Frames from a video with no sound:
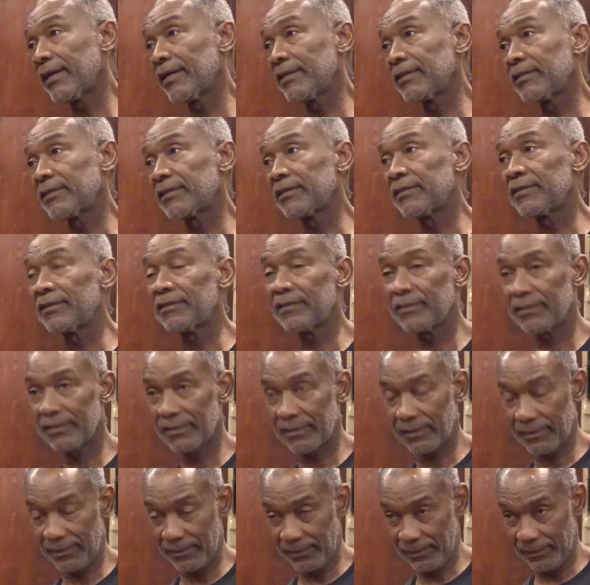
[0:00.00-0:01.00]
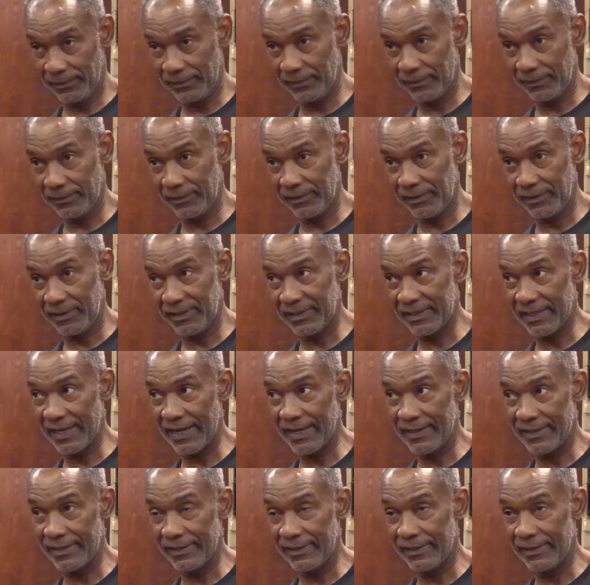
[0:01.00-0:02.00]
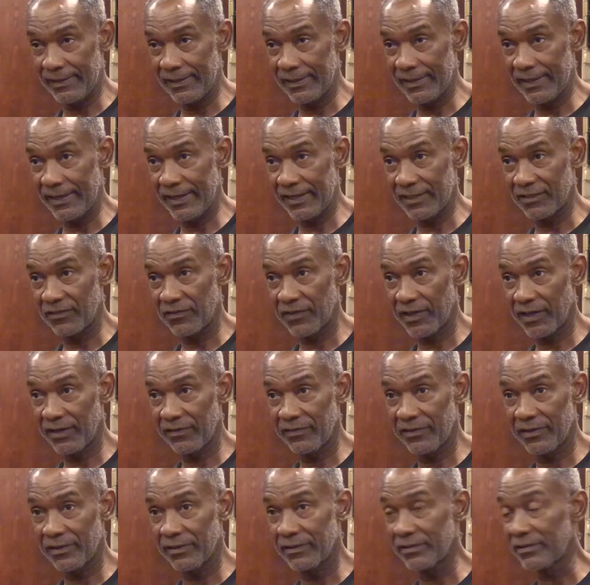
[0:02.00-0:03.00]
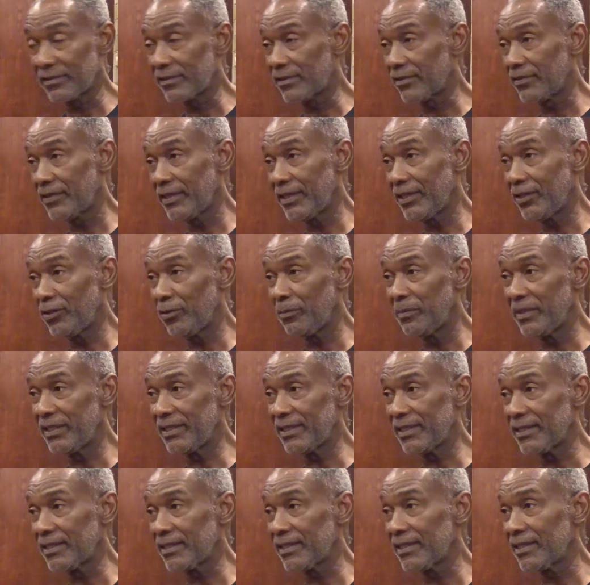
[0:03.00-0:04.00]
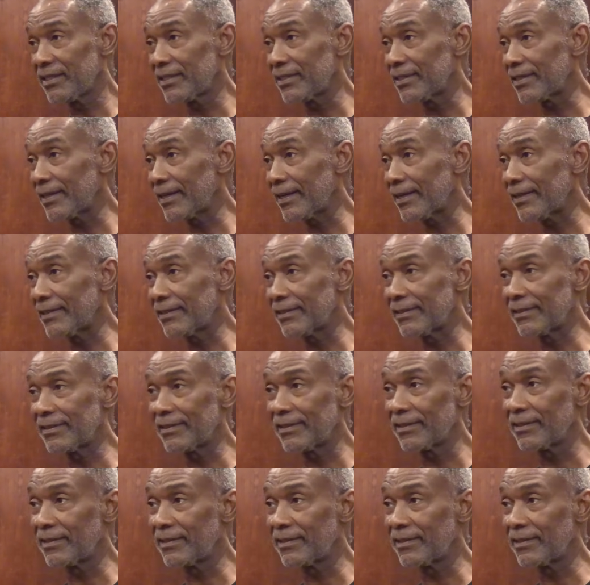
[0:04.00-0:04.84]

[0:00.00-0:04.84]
And she's started in the last 5 years 3 new businesses, and so